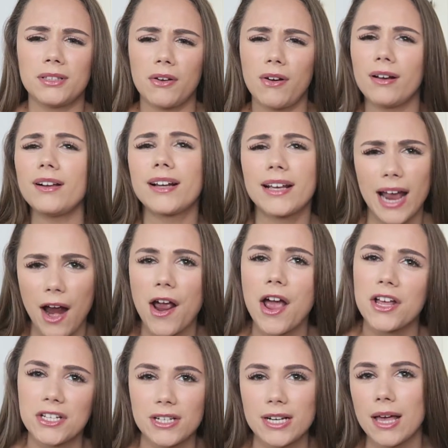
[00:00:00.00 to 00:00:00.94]
So I'm going to
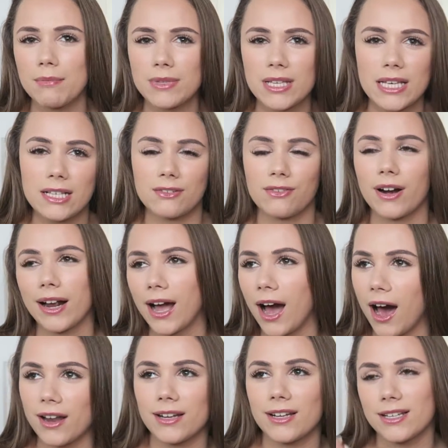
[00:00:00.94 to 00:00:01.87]
carry on doing empties
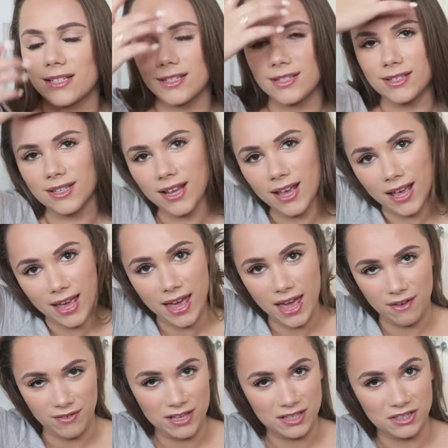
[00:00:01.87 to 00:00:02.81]
regardless
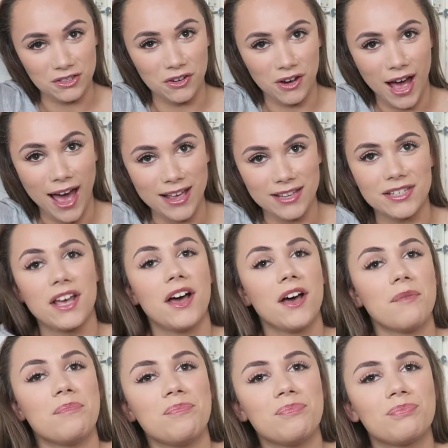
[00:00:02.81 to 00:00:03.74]
if it's not
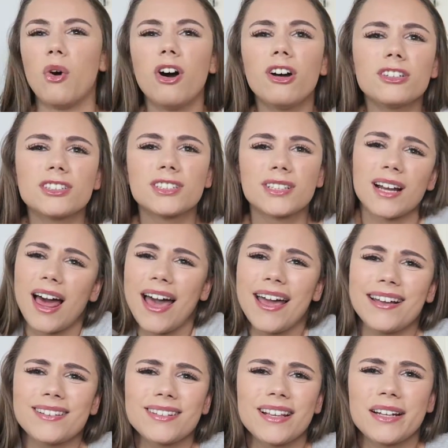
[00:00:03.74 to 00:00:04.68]
as watched,
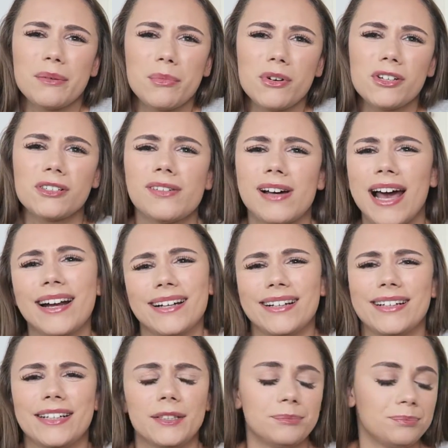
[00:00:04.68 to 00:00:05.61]
liked anymore. I
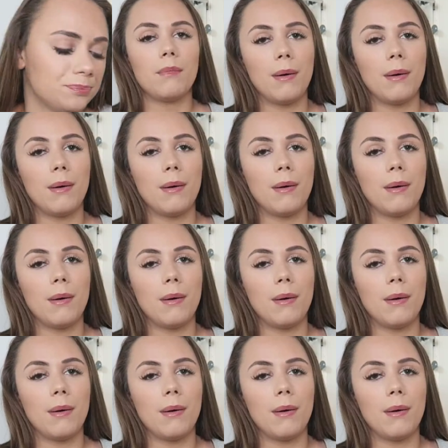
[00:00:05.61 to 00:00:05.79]
don't know.